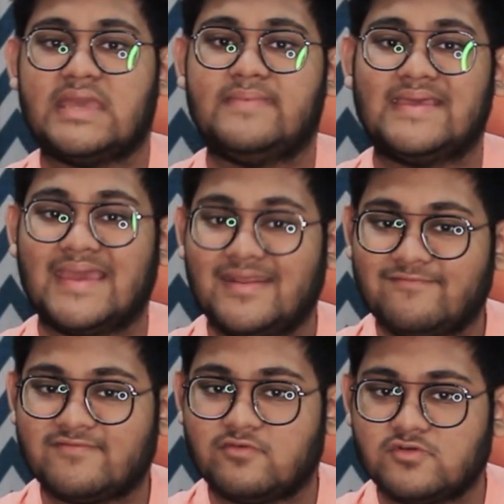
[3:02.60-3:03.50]
gaming
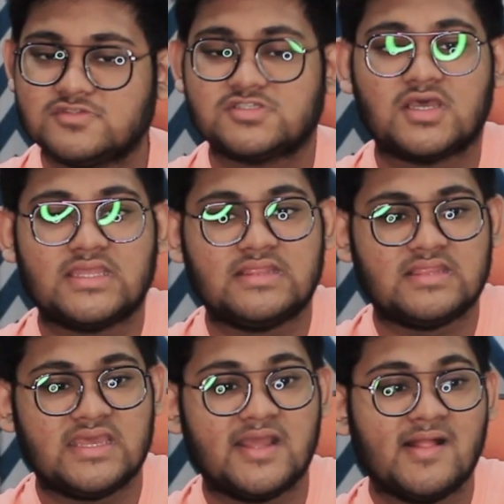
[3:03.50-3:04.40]
headphones
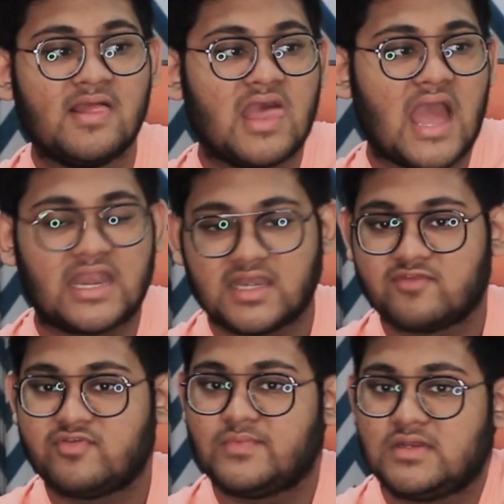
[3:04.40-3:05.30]
in the
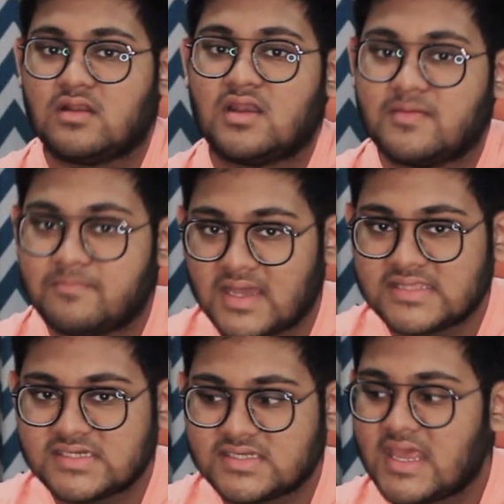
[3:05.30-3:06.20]
under $50
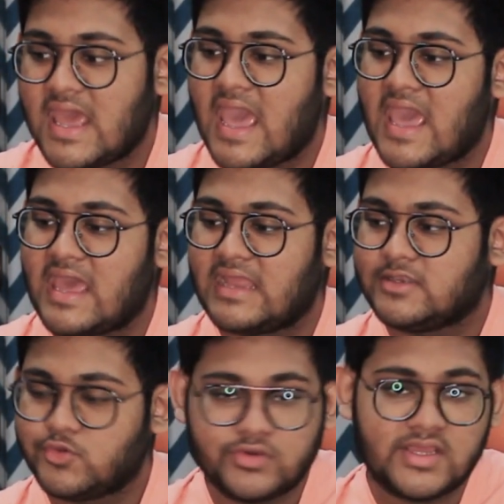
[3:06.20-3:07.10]
budget.
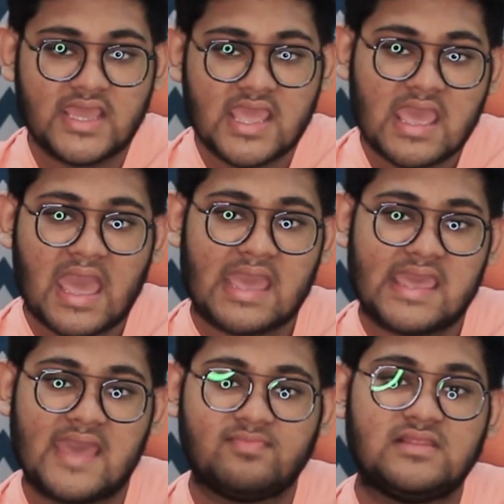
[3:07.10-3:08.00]
And today, I
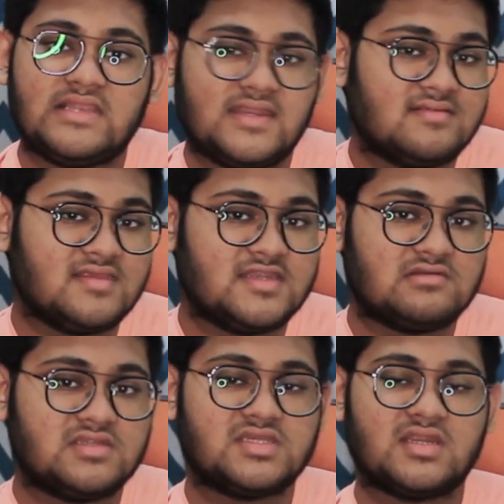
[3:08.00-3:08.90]
had the latest
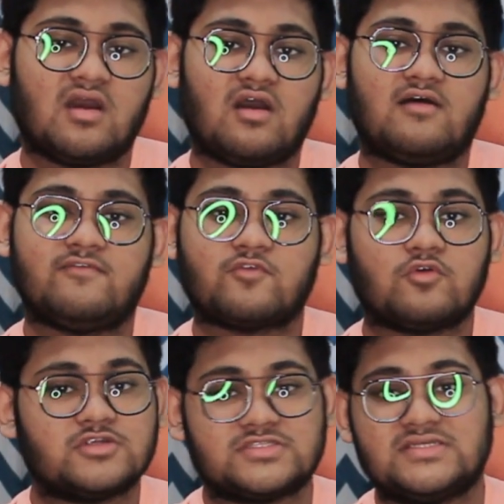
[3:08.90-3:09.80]
iteration of
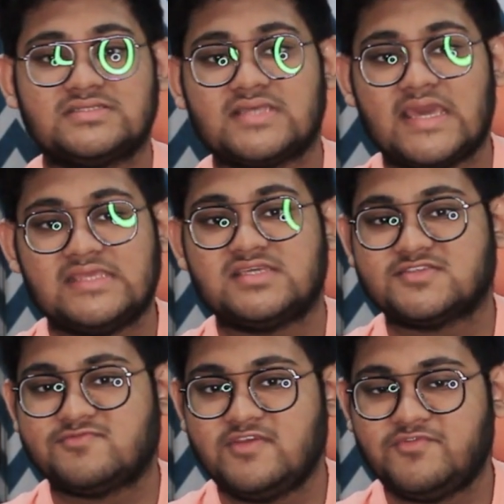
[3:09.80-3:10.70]
Corsair's
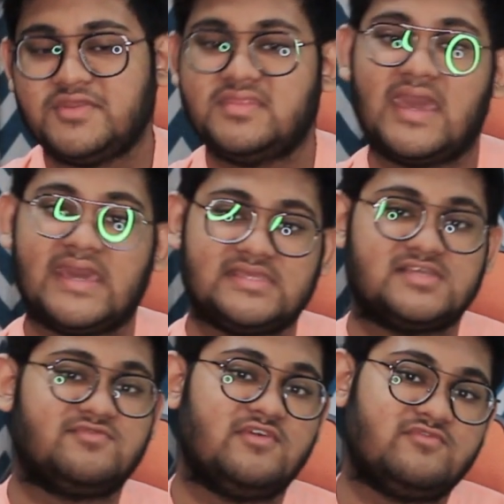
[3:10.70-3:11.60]
HS50, the
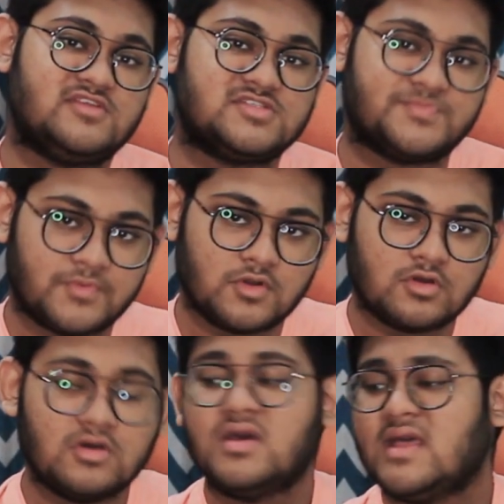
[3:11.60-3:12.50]
HS50
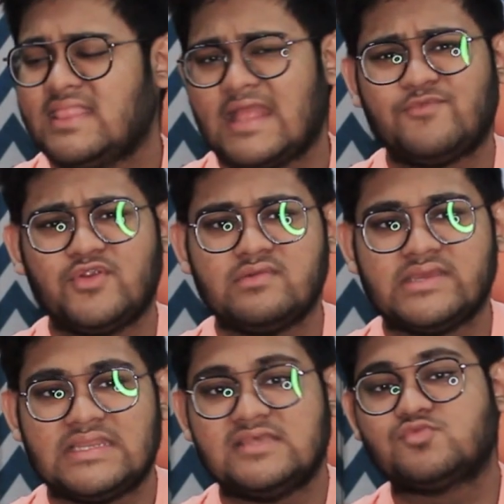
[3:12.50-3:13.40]
Pro, that were
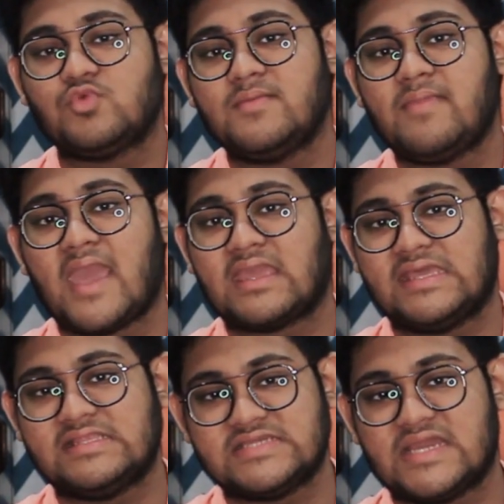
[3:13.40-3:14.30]
released way
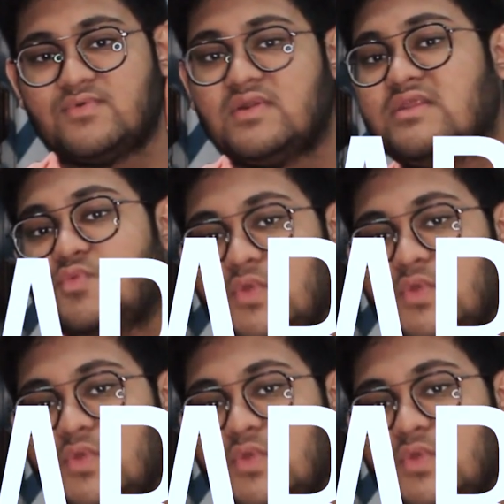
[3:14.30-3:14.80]
back in January